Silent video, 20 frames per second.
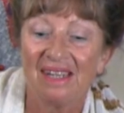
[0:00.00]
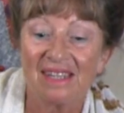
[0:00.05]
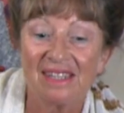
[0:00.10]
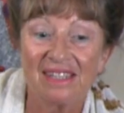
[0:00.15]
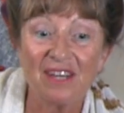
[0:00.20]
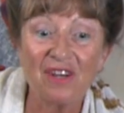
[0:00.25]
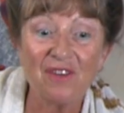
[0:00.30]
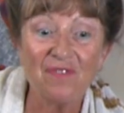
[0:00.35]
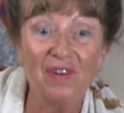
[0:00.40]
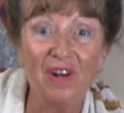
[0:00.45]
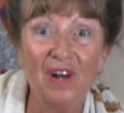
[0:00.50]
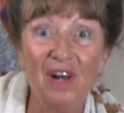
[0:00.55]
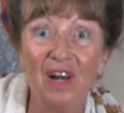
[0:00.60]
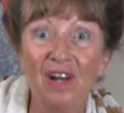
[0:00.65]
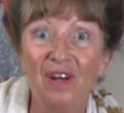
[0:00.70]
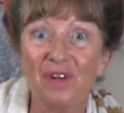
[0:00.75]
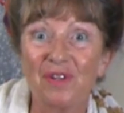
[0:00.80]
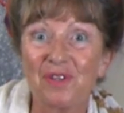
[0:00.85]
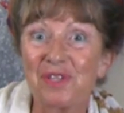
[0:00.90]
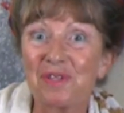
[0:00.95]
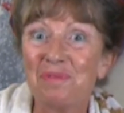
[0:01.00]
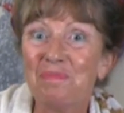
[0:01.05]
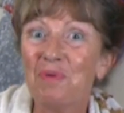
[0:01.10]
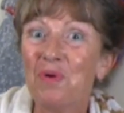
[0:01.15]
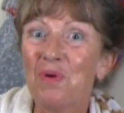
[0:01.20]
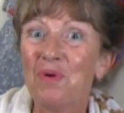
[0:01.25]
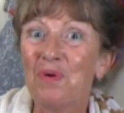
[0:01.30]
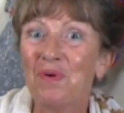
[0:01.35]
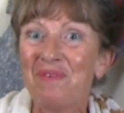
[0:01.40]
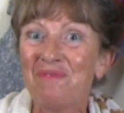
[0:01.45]
So for lots
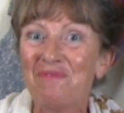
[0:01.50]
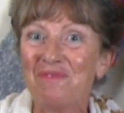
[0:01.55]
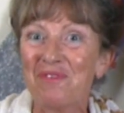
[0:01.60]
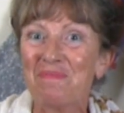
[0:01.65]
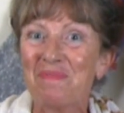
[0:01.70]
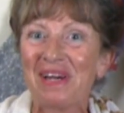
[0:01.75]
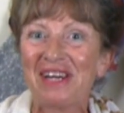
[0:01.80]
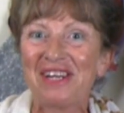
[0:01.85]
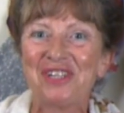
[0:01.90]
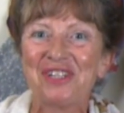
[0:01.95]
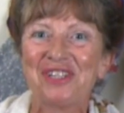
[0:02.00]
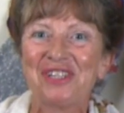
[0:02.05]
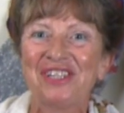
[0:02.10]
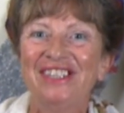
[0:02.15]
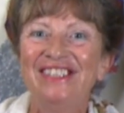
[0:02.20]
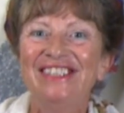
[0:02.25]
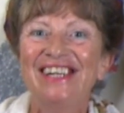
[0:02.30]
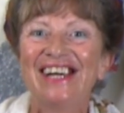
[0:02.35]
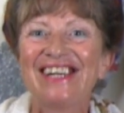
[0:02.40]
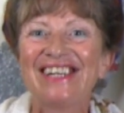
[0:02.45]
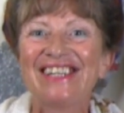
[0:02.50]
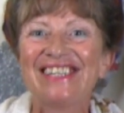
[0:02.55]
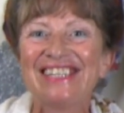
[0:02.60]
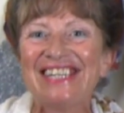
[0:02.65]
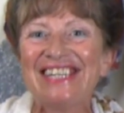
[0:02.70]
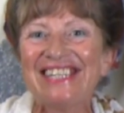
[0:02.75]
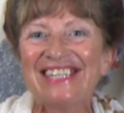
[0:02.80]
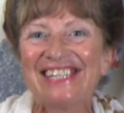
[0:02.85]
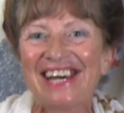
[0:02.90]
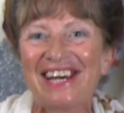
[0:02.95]
more information and
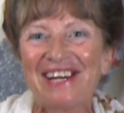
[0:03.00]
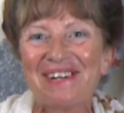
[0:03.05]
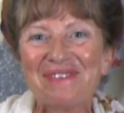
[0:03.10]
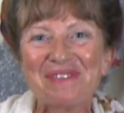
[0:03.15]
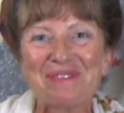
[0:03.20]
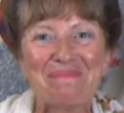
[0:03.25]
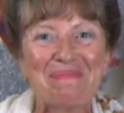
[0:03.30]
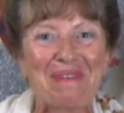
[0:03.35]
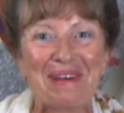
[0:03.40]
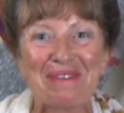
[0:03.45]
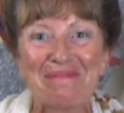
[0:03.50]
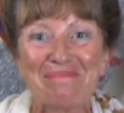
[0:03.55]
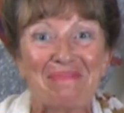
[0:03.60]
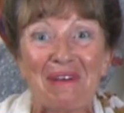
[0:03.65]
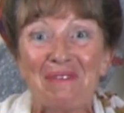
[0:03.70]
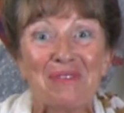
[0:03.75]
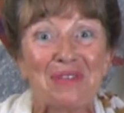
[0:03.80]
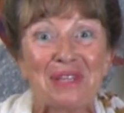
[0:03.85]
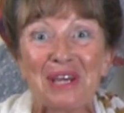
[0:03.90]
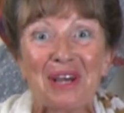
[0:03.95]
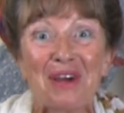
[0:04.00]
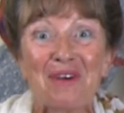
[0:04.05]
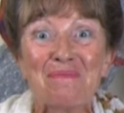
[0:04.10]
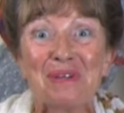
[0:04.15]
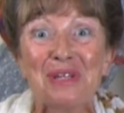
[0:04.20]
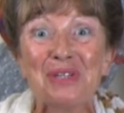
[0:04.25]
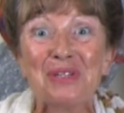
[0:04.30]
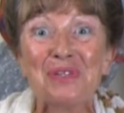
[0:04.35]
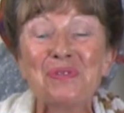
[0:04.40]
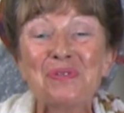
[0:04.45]
details about everything I've
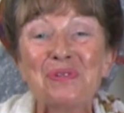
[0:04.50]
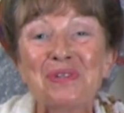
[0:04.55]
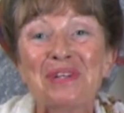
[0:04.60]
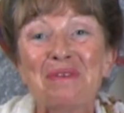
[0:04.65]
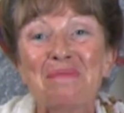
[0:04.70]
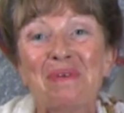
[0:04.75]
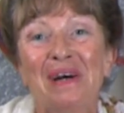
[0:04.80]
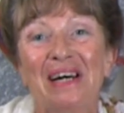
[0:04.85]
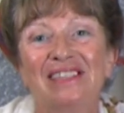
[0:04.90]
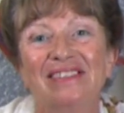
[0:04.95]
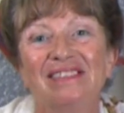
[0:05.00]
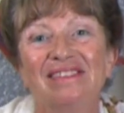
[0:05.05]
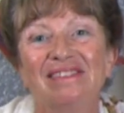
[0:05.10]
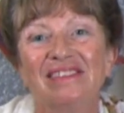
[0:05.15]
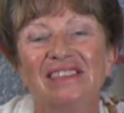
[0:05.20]
been talking about,